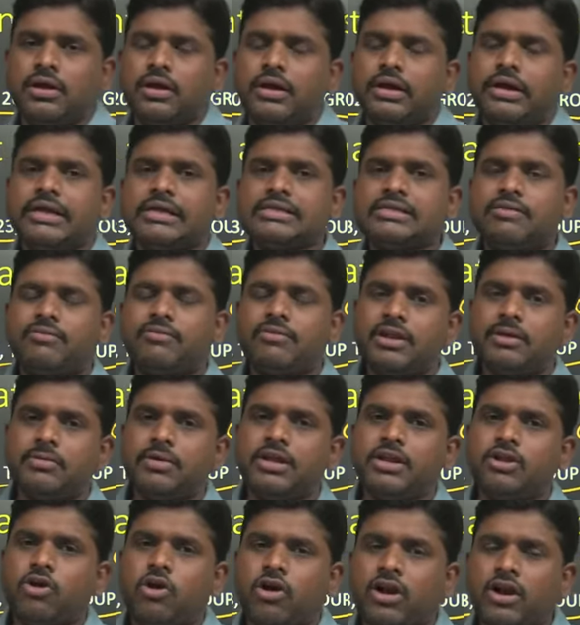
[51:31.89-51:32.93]
It is
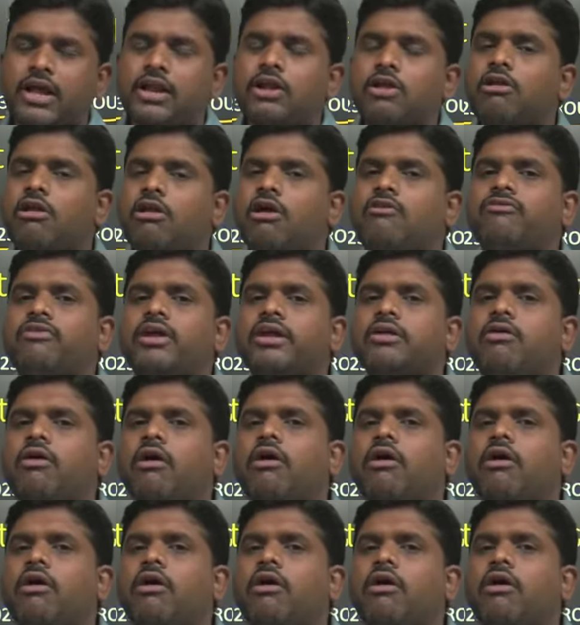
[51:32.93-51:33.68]
available in online and offline.